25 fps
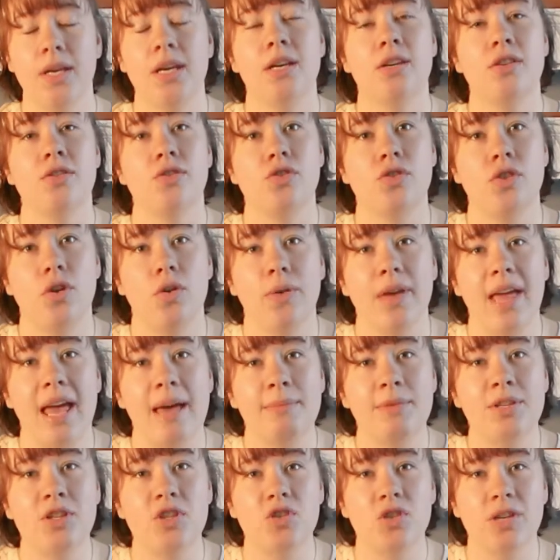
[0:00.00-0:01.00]
So
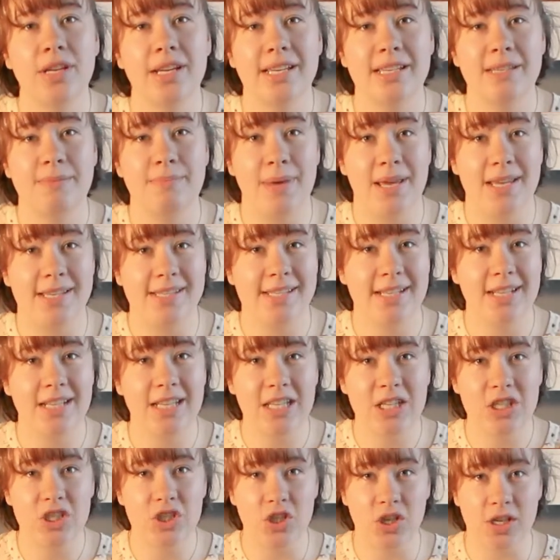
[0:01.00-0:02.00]
chemistry is
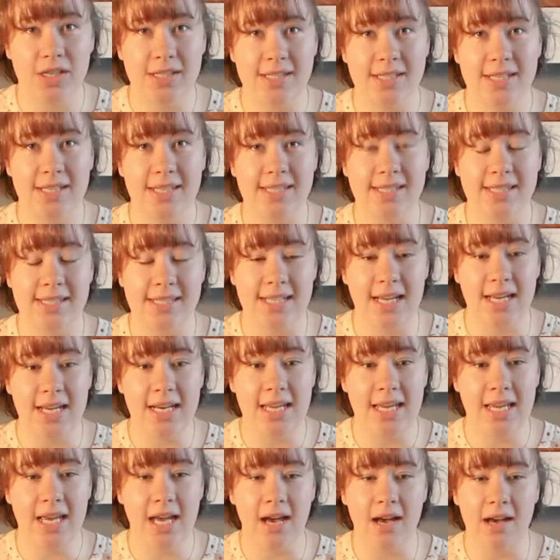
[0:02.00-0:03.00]
basically just the
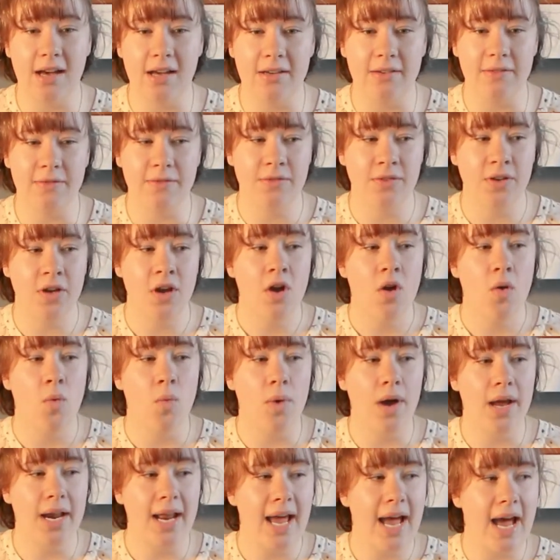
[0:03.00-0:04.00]
study of
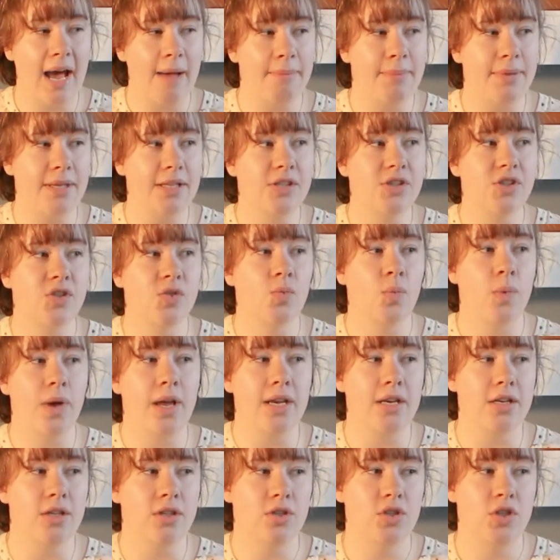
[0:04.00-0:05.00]
what happens
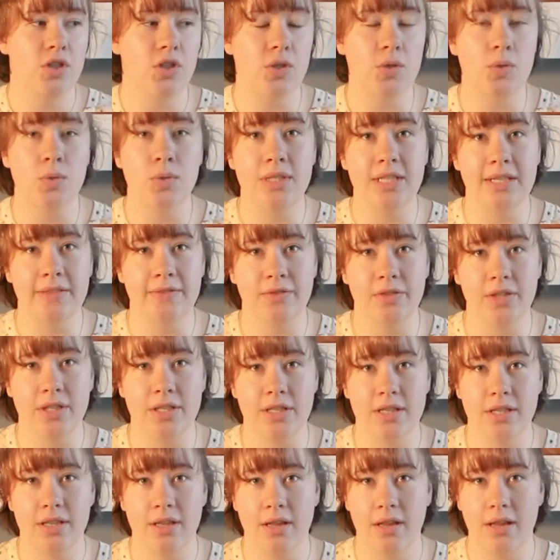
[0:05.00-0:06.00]
when two
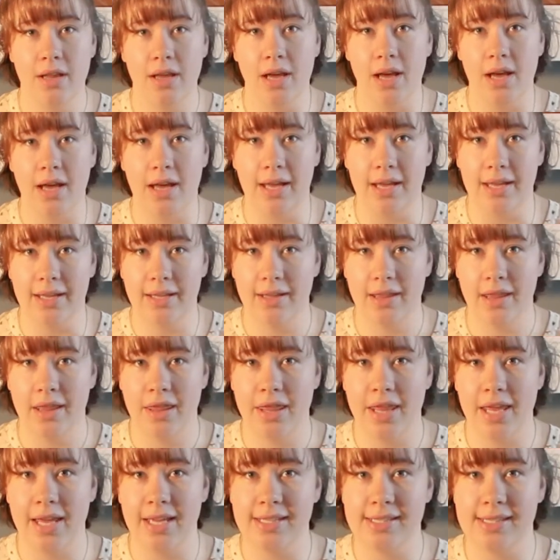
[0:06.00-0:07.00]
different
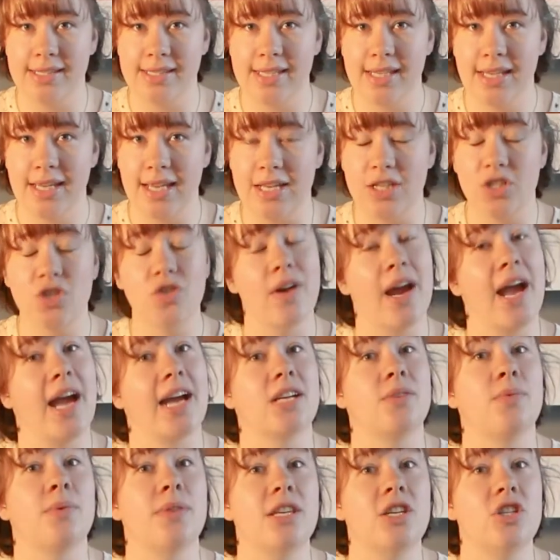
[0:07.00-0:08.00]
things
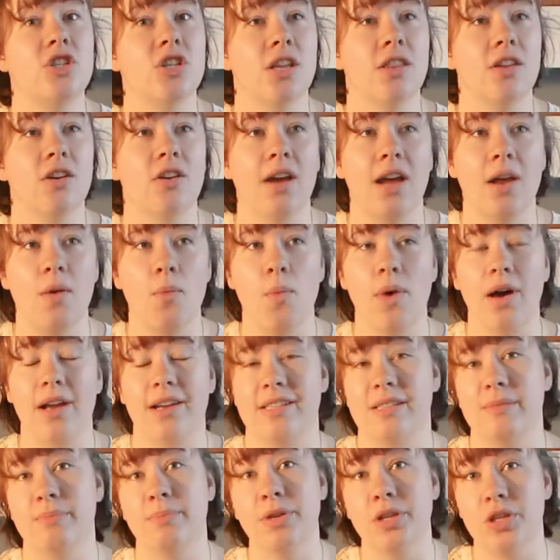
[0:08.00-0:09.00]
interact with each other and what
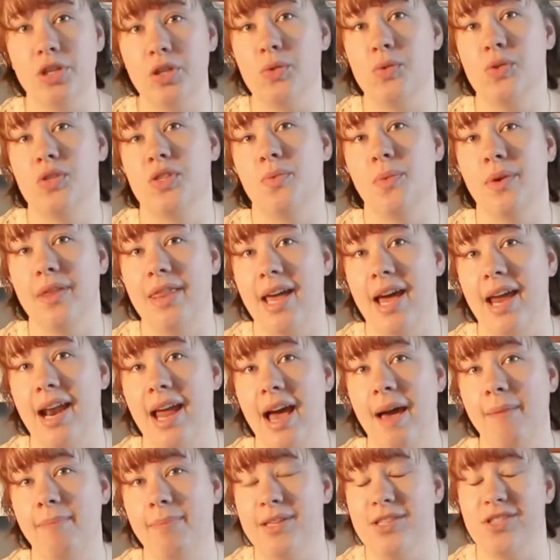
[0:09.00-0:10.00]
is produced when that
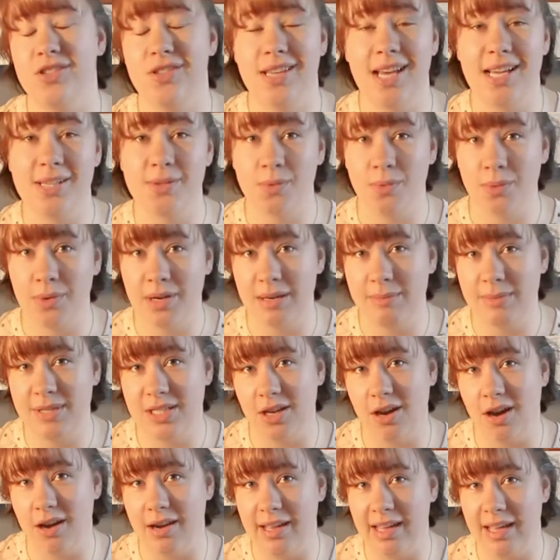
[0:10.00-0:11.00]
happens. So that's what we're going to be
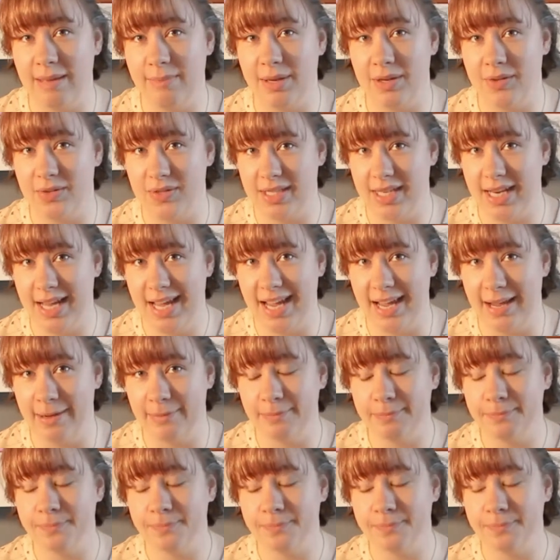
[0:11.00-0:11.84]
talking about today.